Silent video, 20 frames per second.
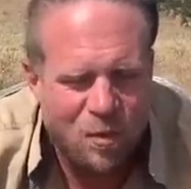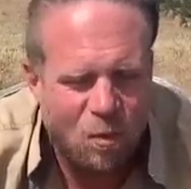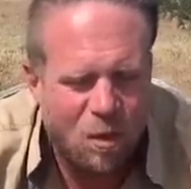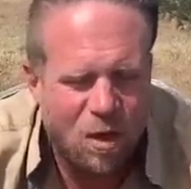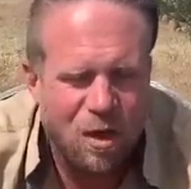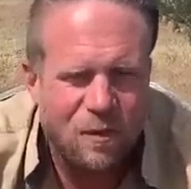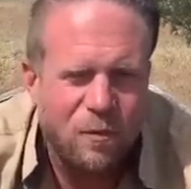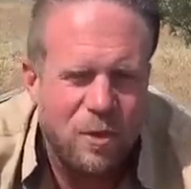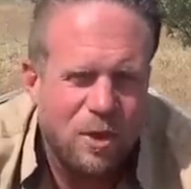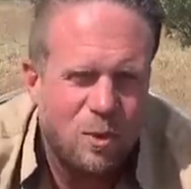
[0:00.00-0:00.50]

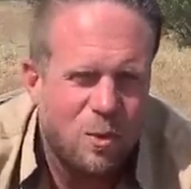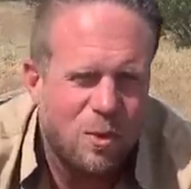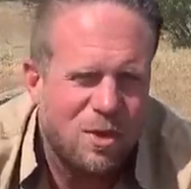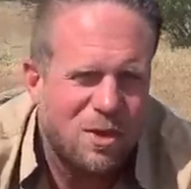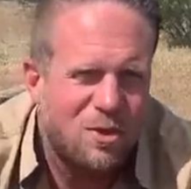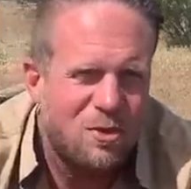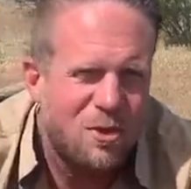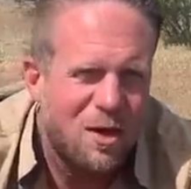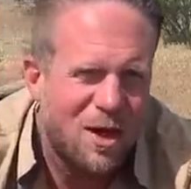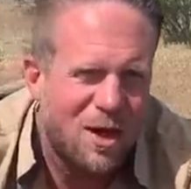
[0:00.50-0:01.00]
one of which was
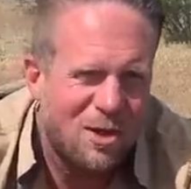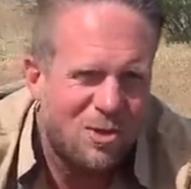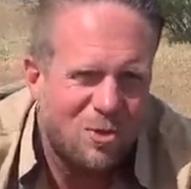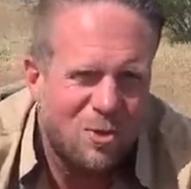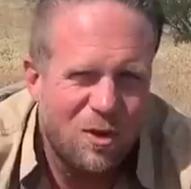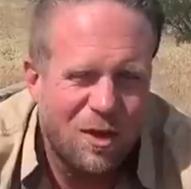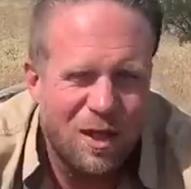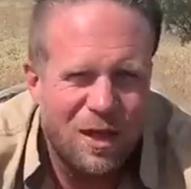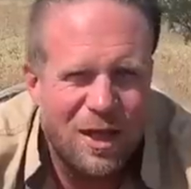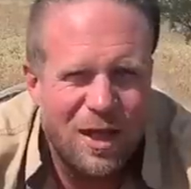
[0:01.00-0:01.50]
to not
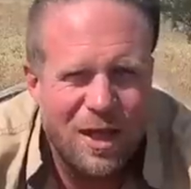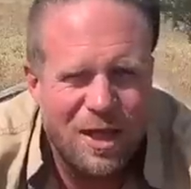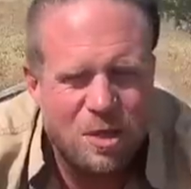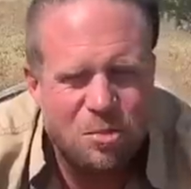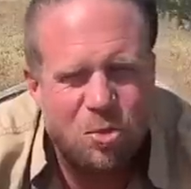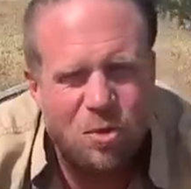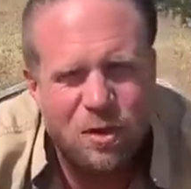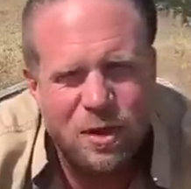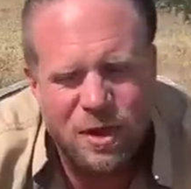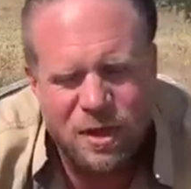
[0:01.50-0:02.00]
drill a gas
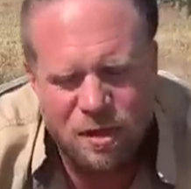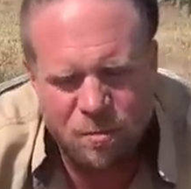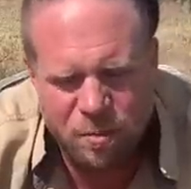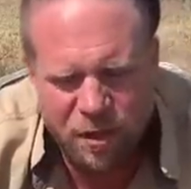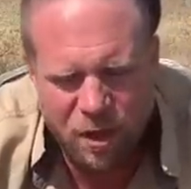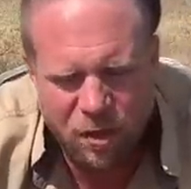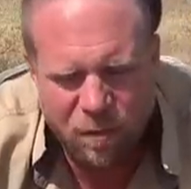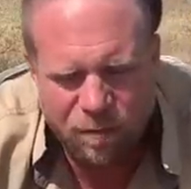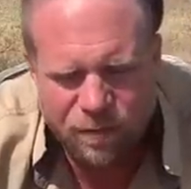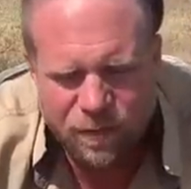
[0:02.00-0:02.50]
port in the
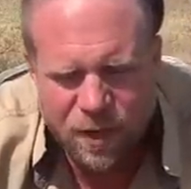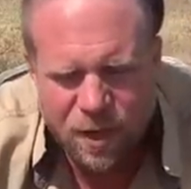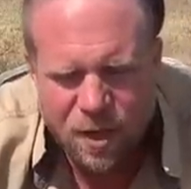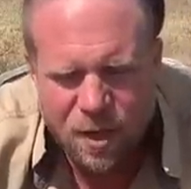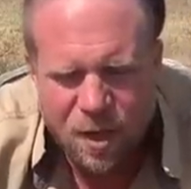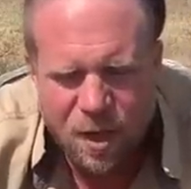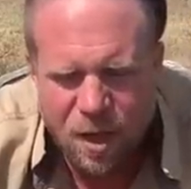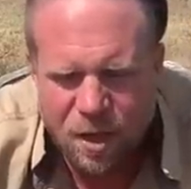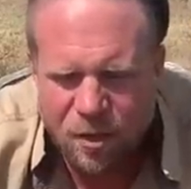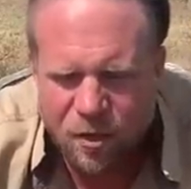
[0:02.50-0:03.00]
barrel,
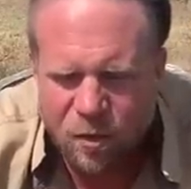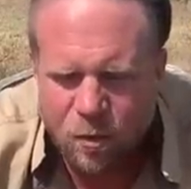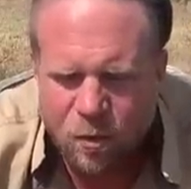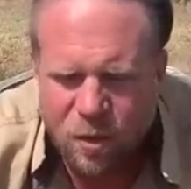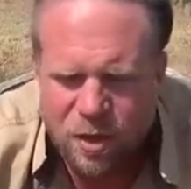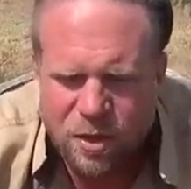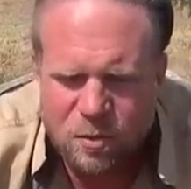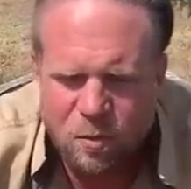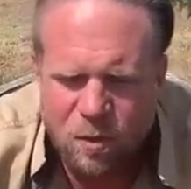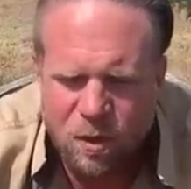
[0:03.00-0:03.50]
Another
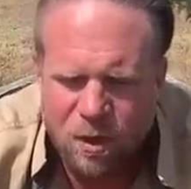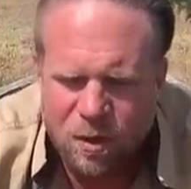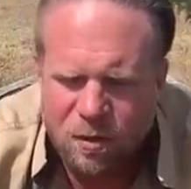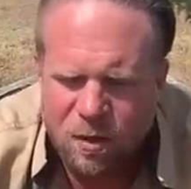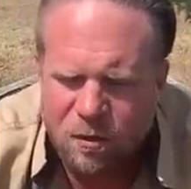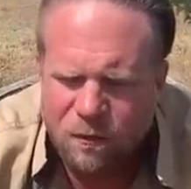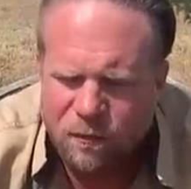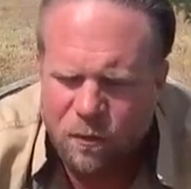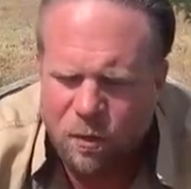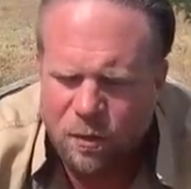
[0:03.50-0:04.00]
was one
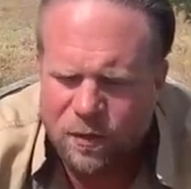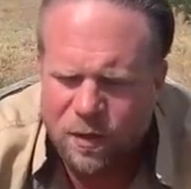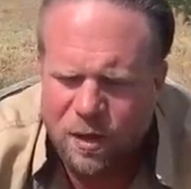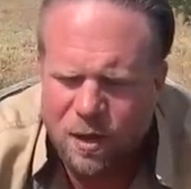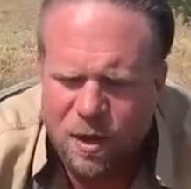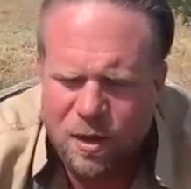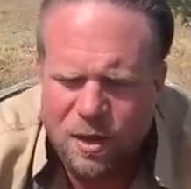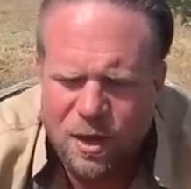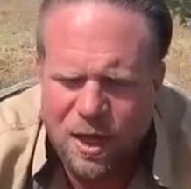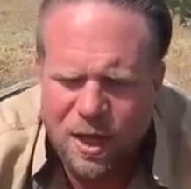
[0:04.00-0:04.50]
for the
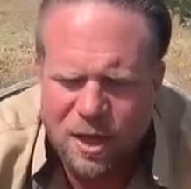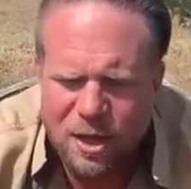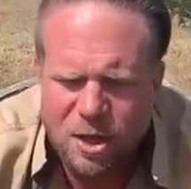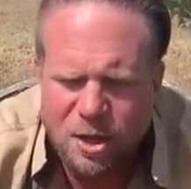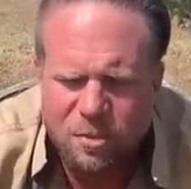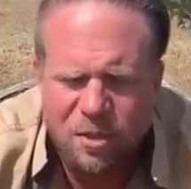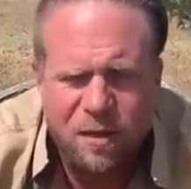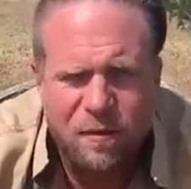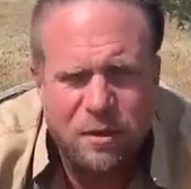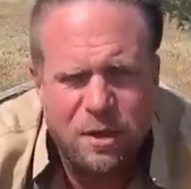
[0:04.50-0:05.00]
gun to
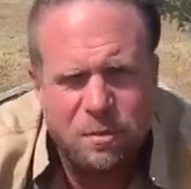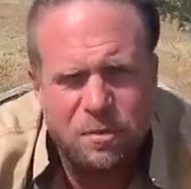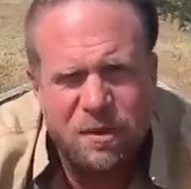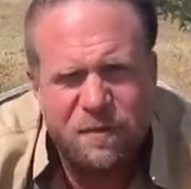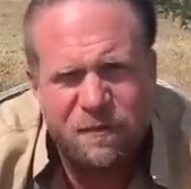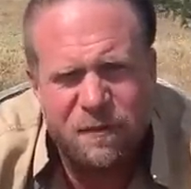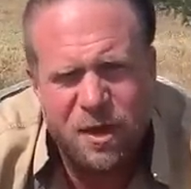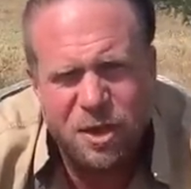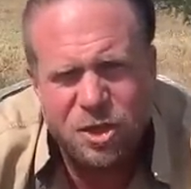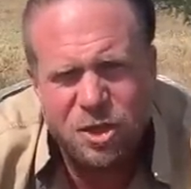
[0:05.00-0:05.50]
actually be able to be
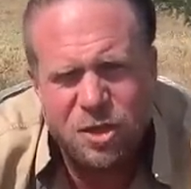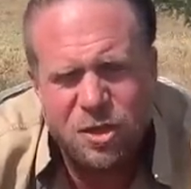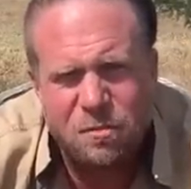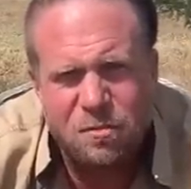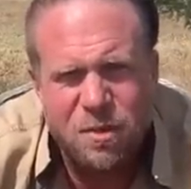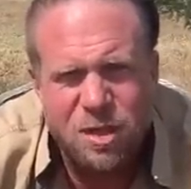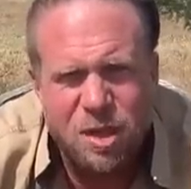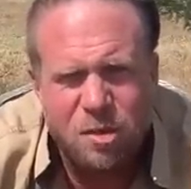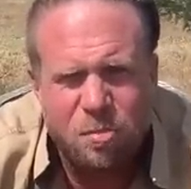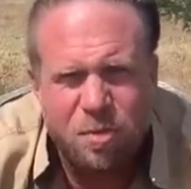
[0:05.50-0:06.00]
functioned
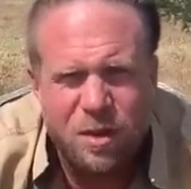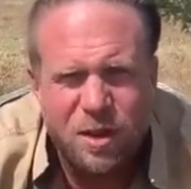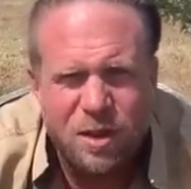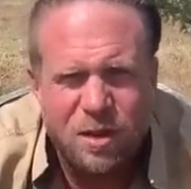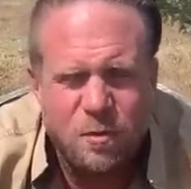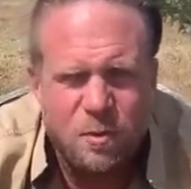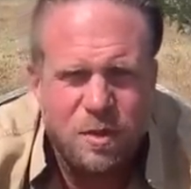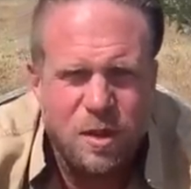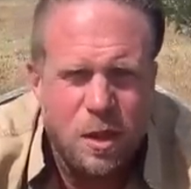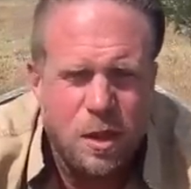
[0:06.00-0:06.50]
and
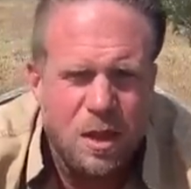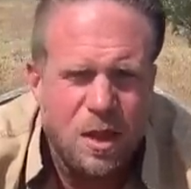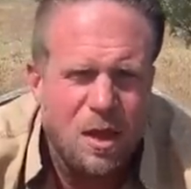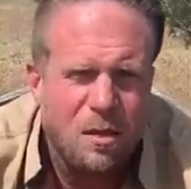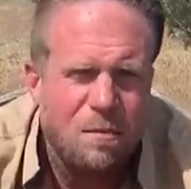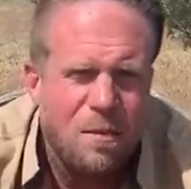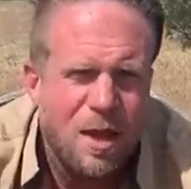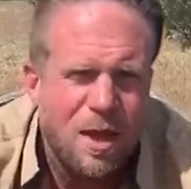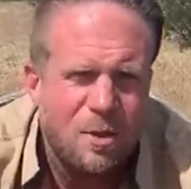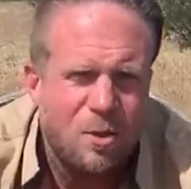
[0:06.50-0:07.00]
manipulated with the
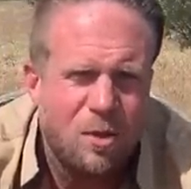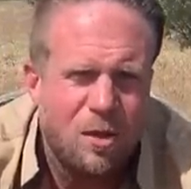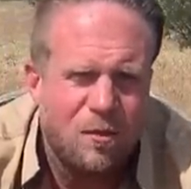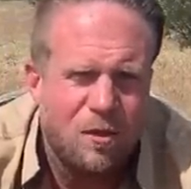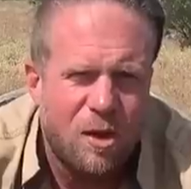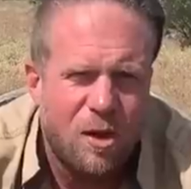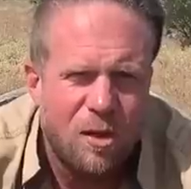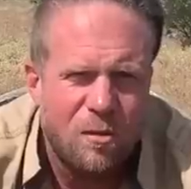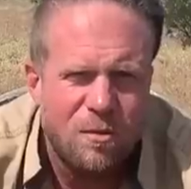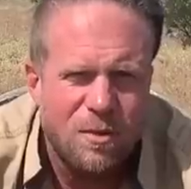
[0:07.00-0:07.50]
same manual
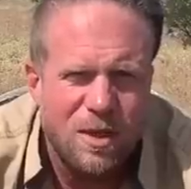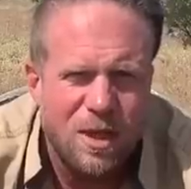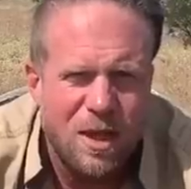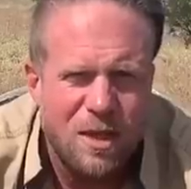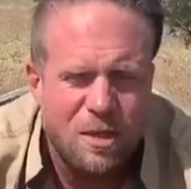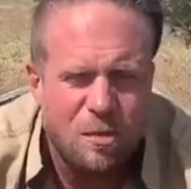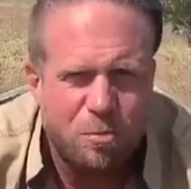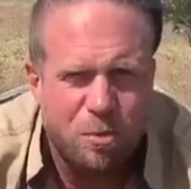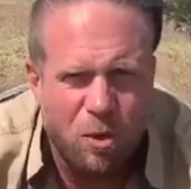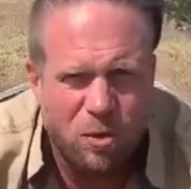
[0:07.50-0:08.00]
of arms
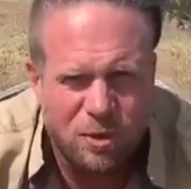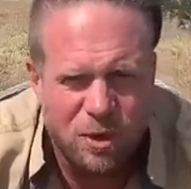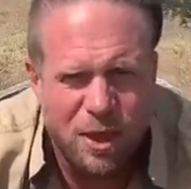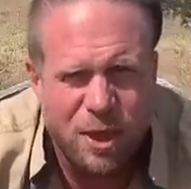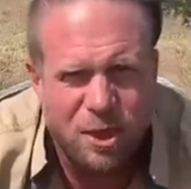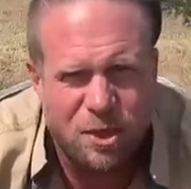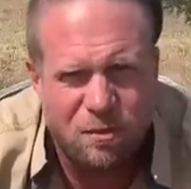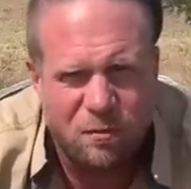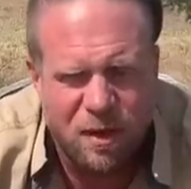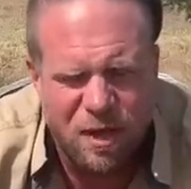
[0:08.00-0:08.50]
as a
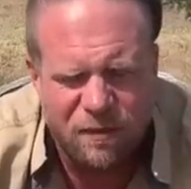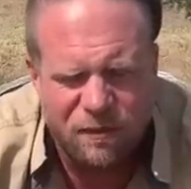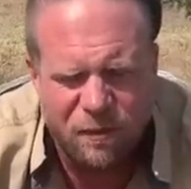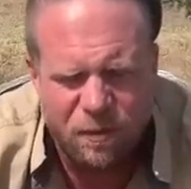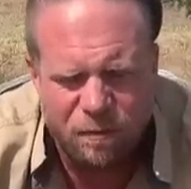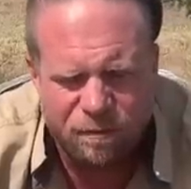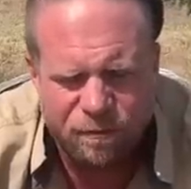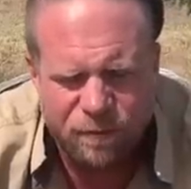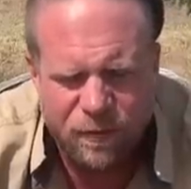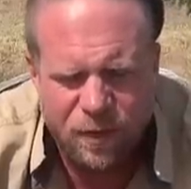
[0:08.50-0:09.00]
bolt-action
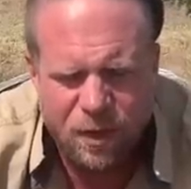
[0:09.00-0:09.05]
rifle.